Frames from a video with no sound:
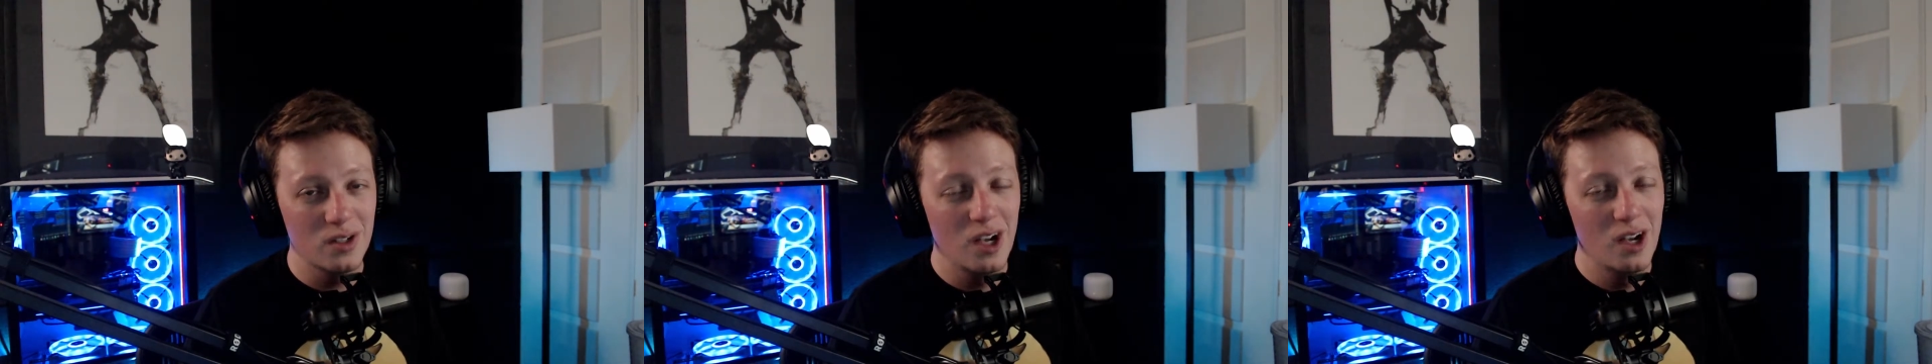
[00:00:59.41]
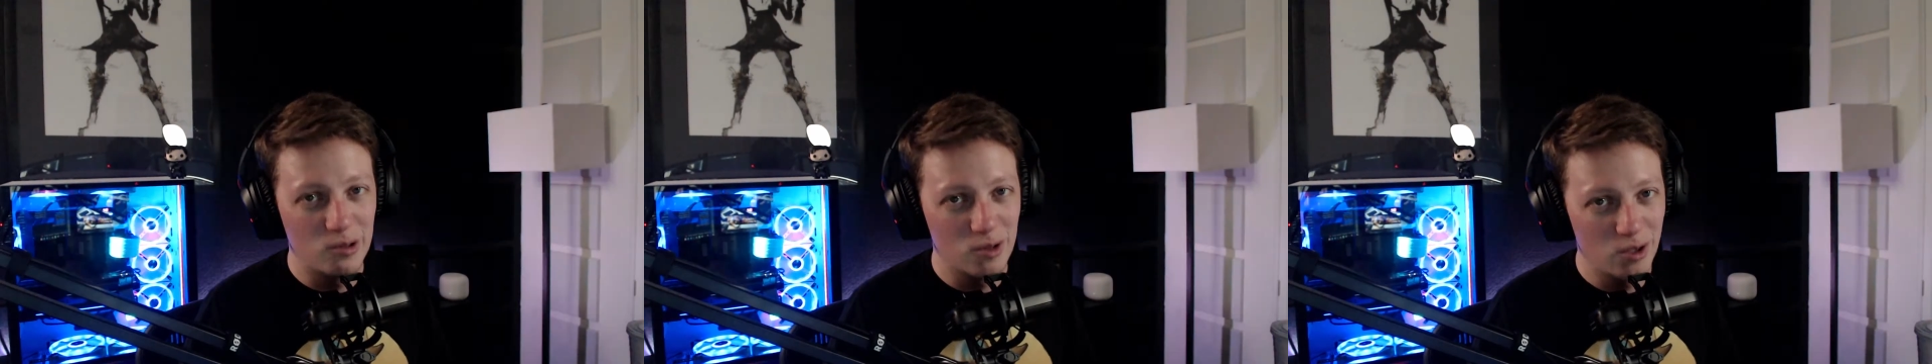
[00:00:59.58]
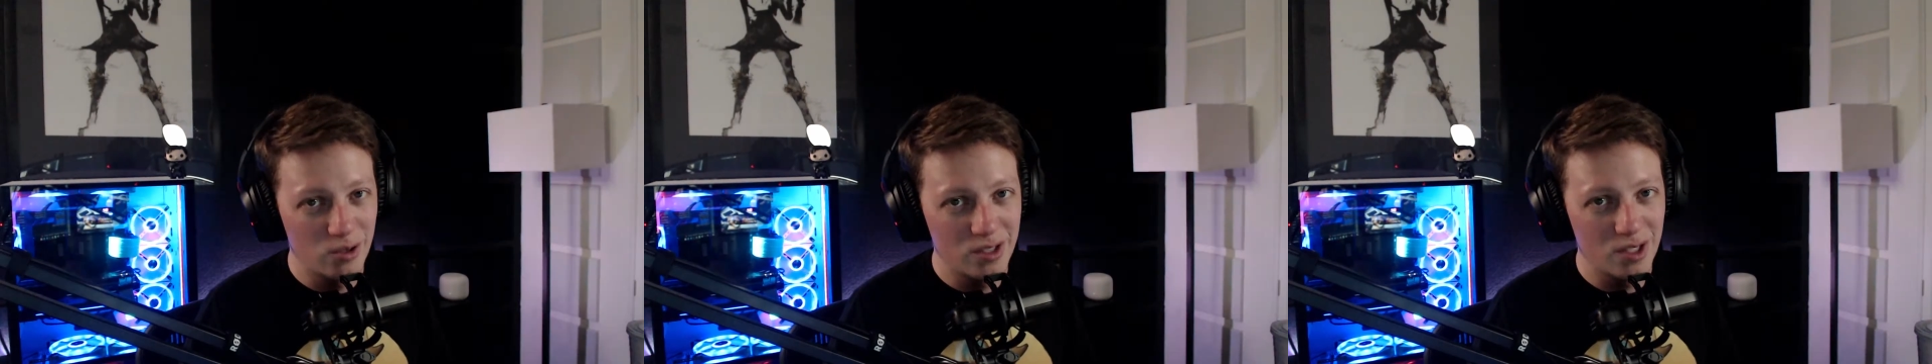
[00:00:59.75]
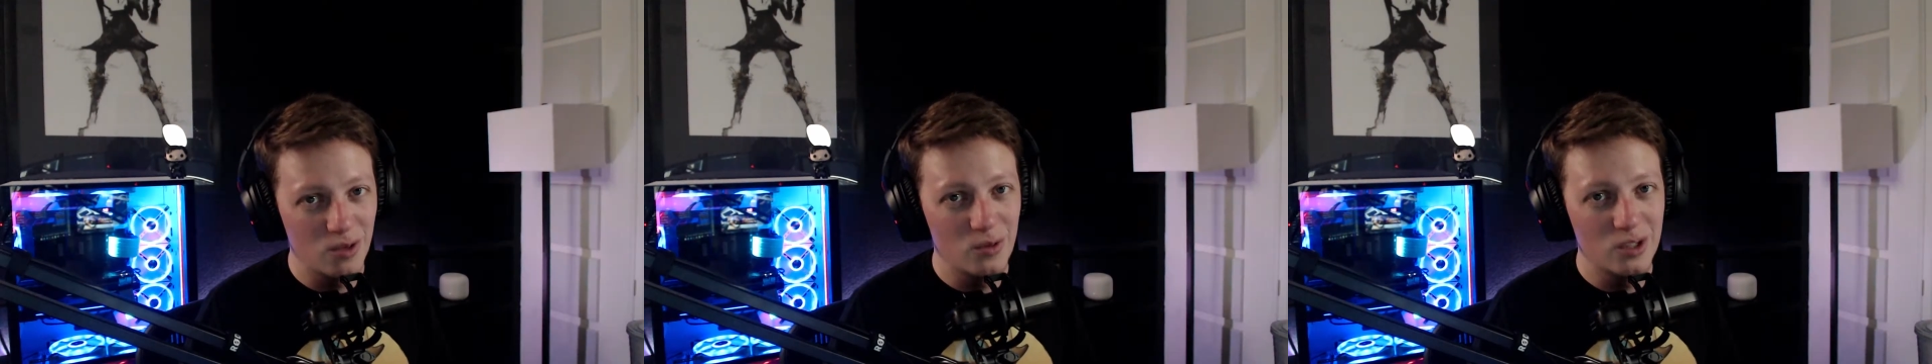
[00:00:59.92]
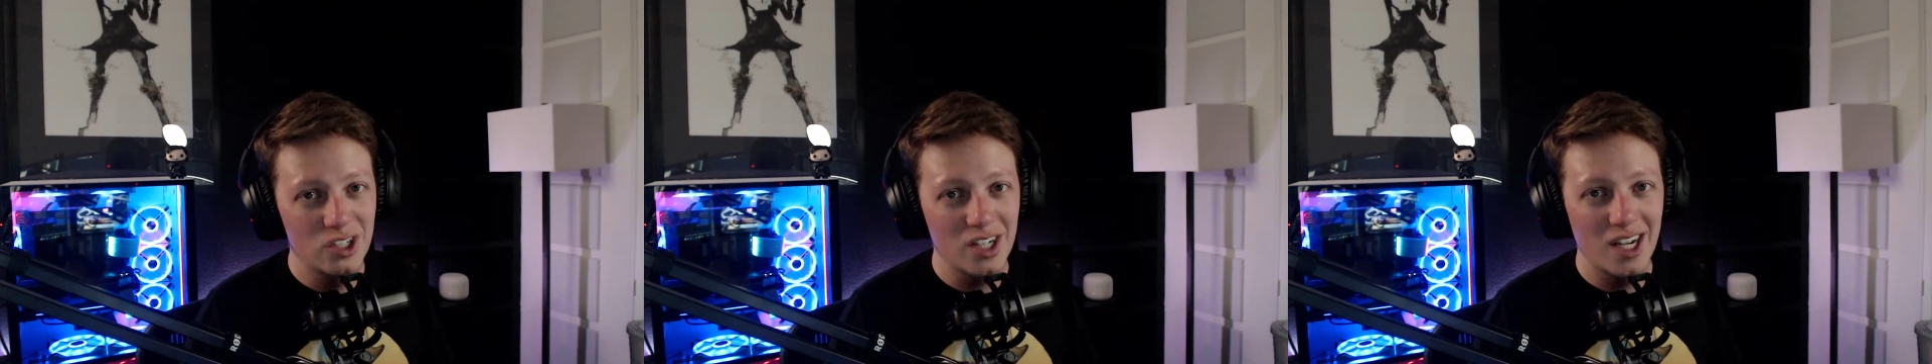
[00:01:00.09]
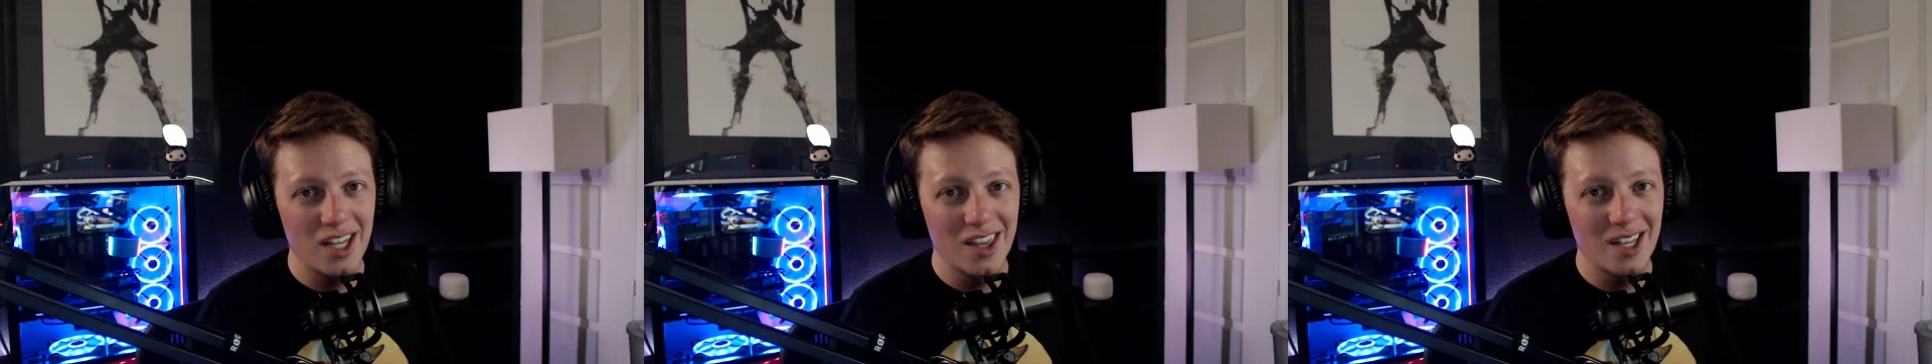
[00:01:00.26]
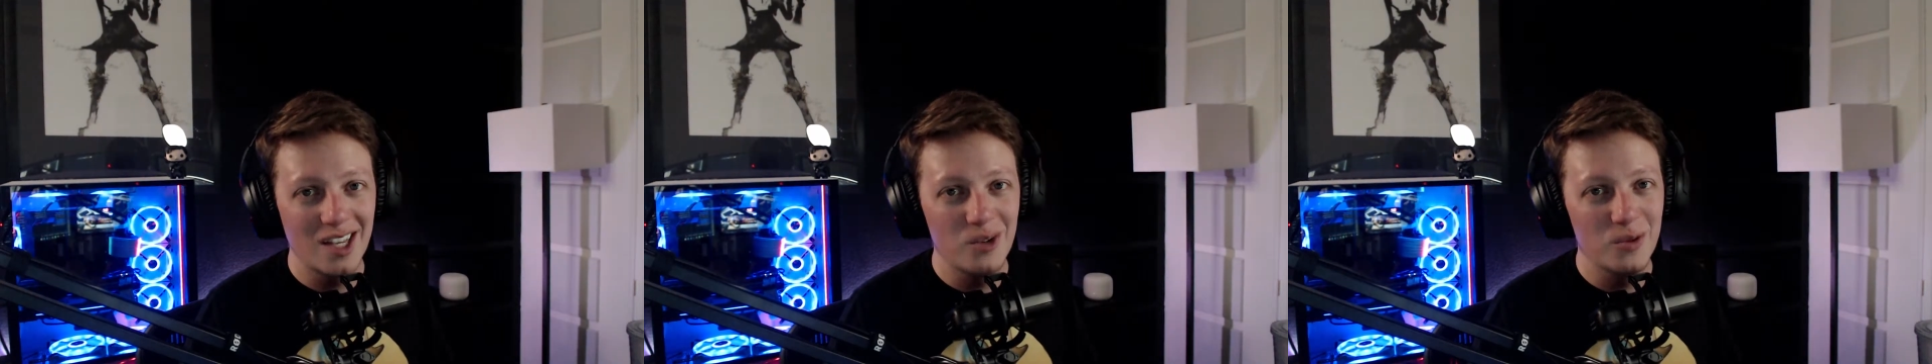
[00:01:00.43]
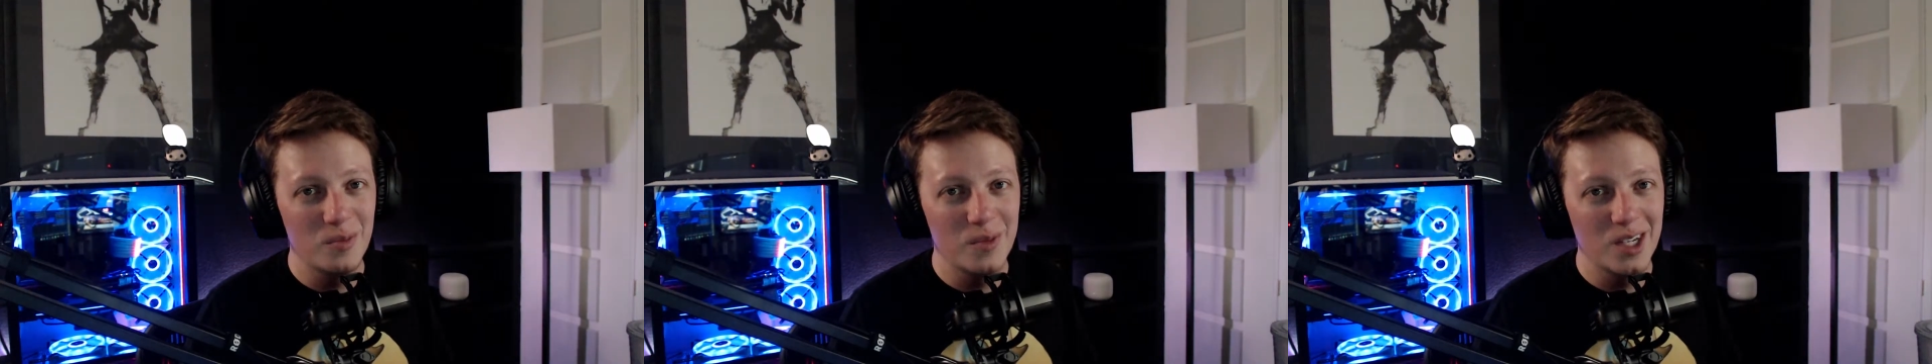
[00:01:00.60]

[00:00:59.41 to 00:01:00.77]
the Groza, which I think will